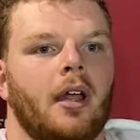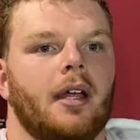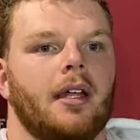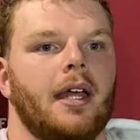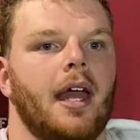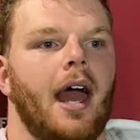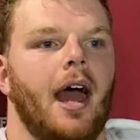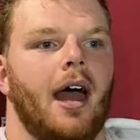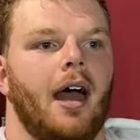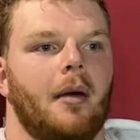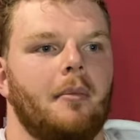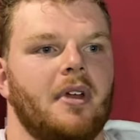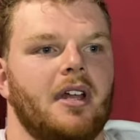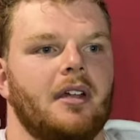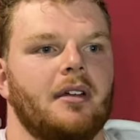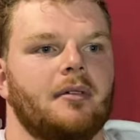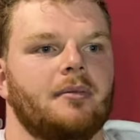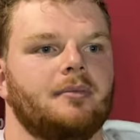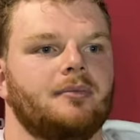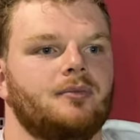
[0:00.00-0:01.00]
Yeah, I
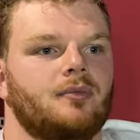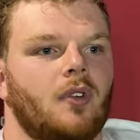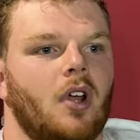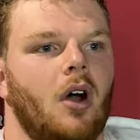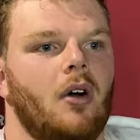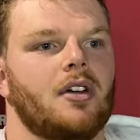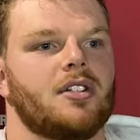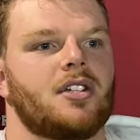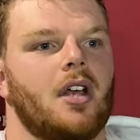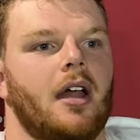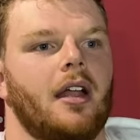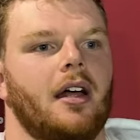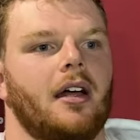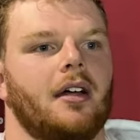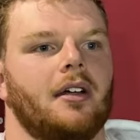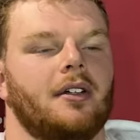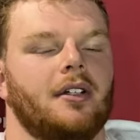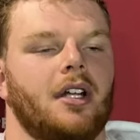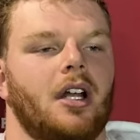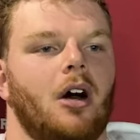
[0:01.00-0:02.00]
mean, always trying
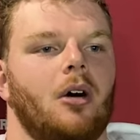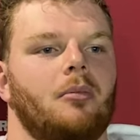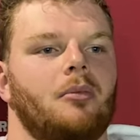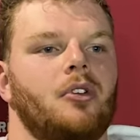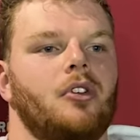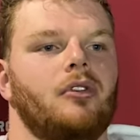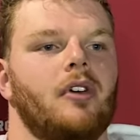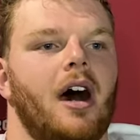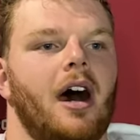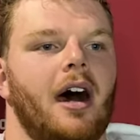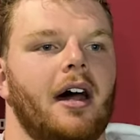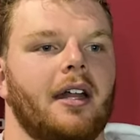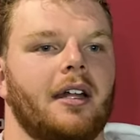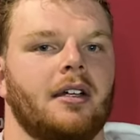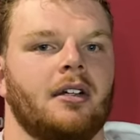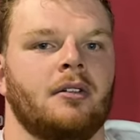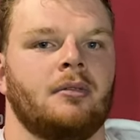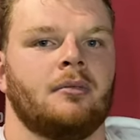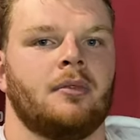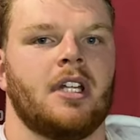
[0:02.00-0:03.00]
to you know move on
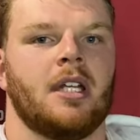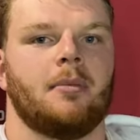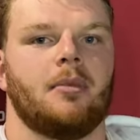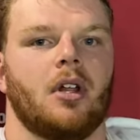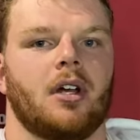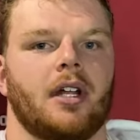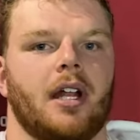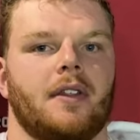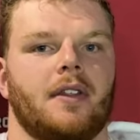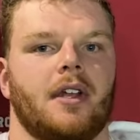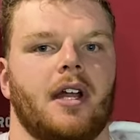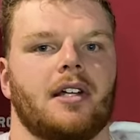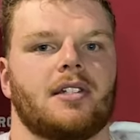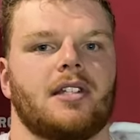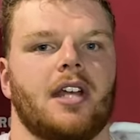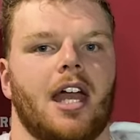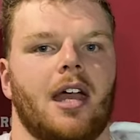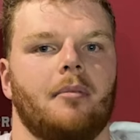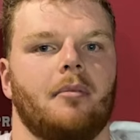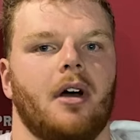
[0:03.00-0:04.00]
and keep looking at the next
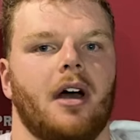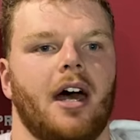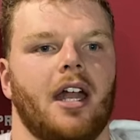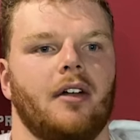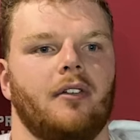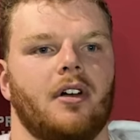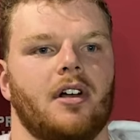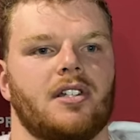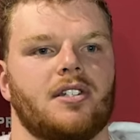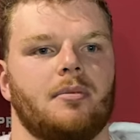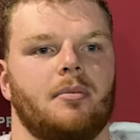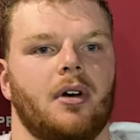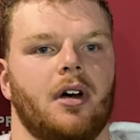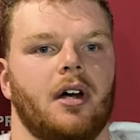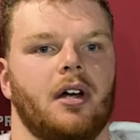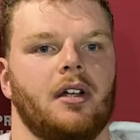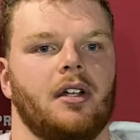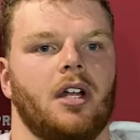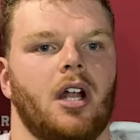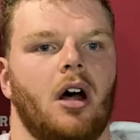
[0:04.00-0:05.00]
game ahead of us,
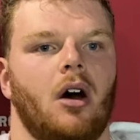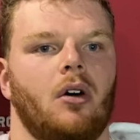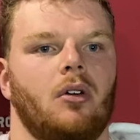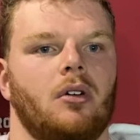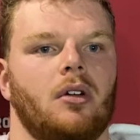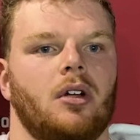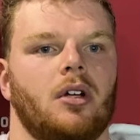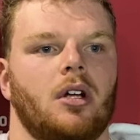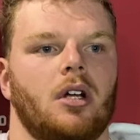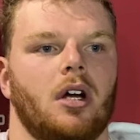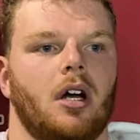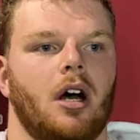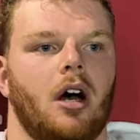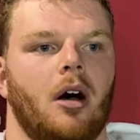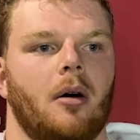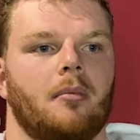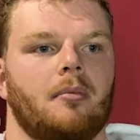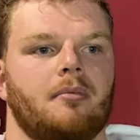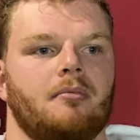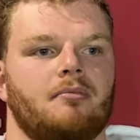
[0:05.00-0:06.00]
but you know.
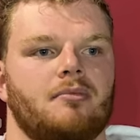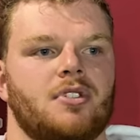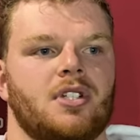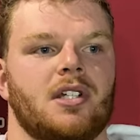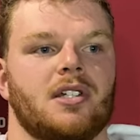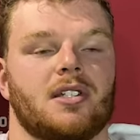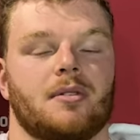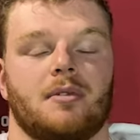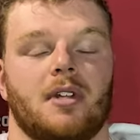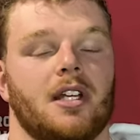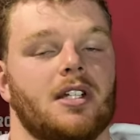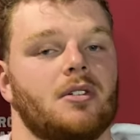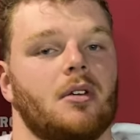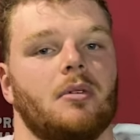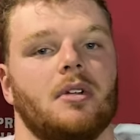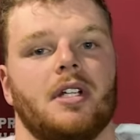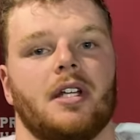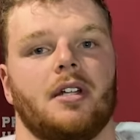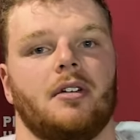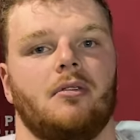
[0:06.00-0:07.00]
Um, seeing some things that
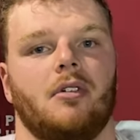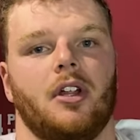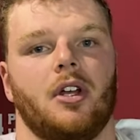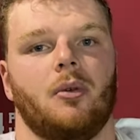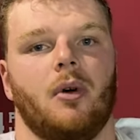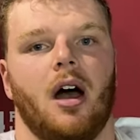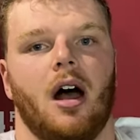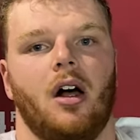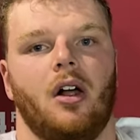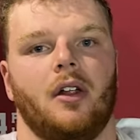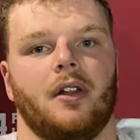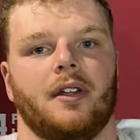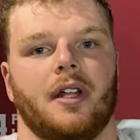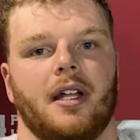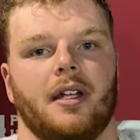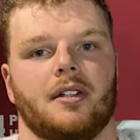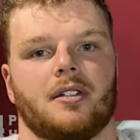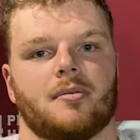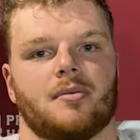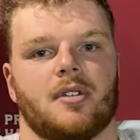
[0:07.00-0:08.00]
we did really well, and
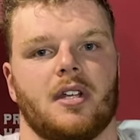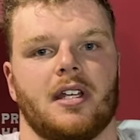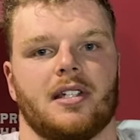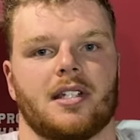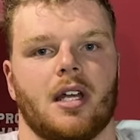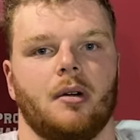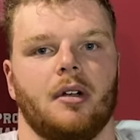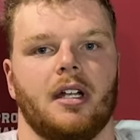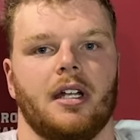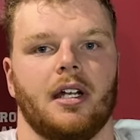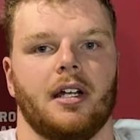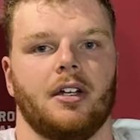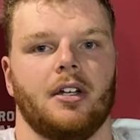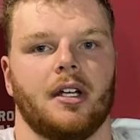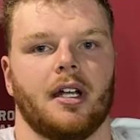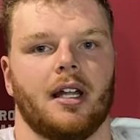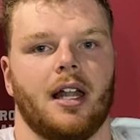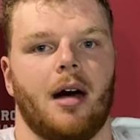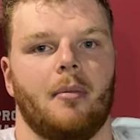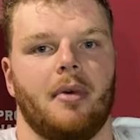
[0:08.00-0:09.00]
then some things that we needed to
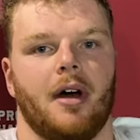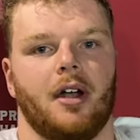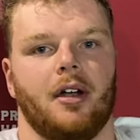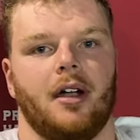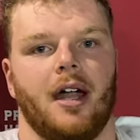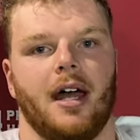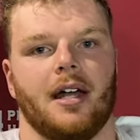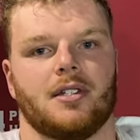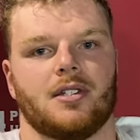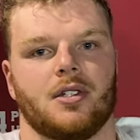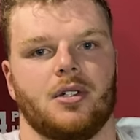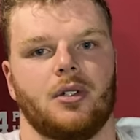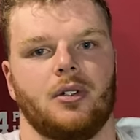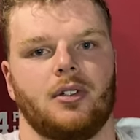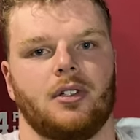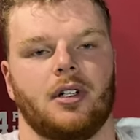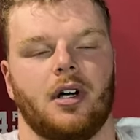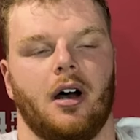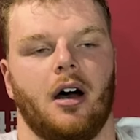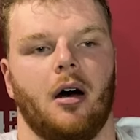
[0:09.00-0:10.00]
get a lot better at
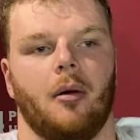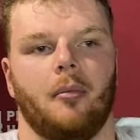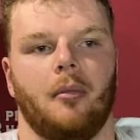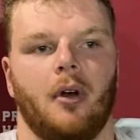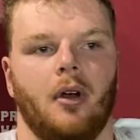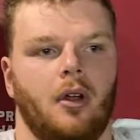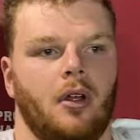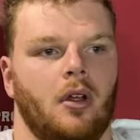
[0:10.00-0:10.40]
too. Um,